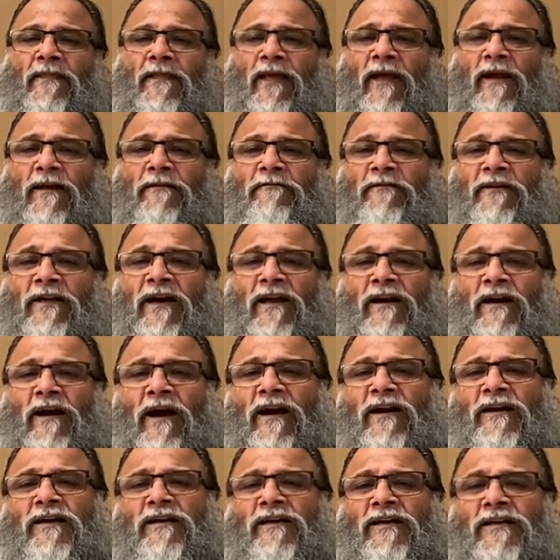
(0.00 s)
and we are
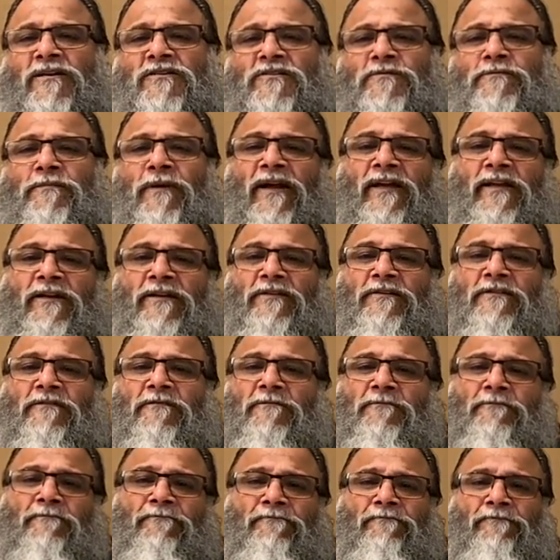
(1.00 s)
untouched by it
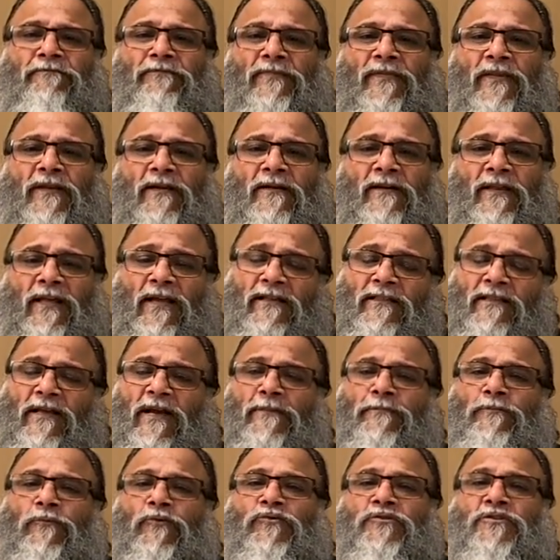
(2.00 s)
take
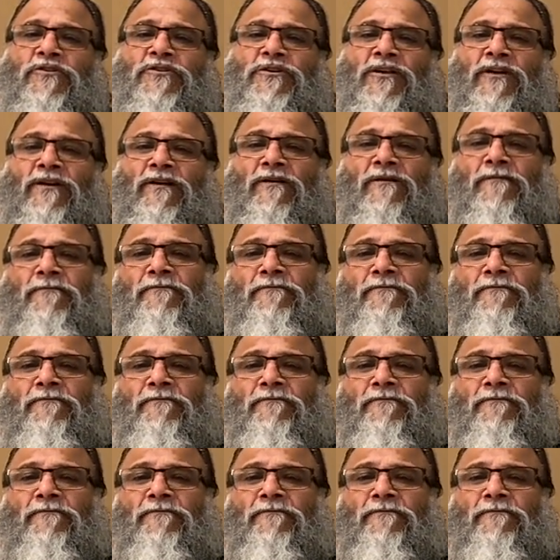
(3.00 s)
that position